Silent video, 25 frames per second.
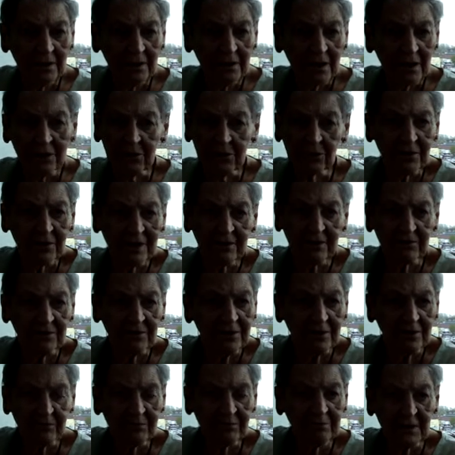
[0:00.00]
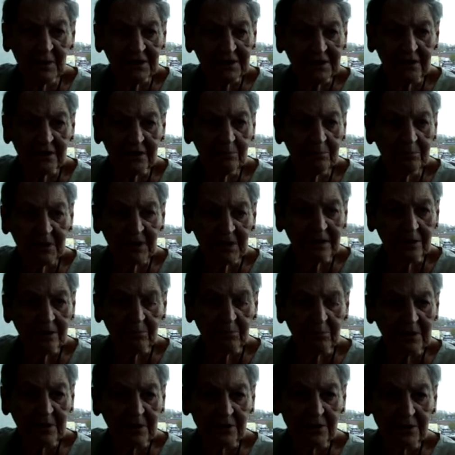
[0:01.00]
I don't have enough money to pay the
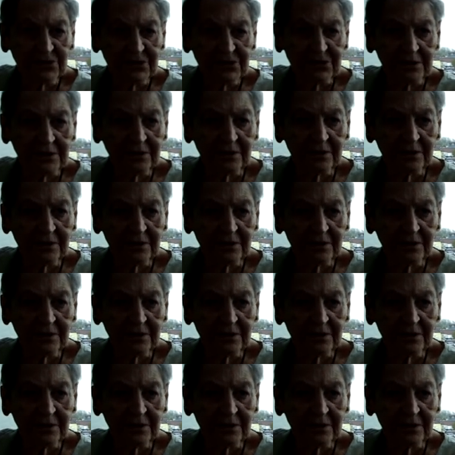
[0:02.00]
bills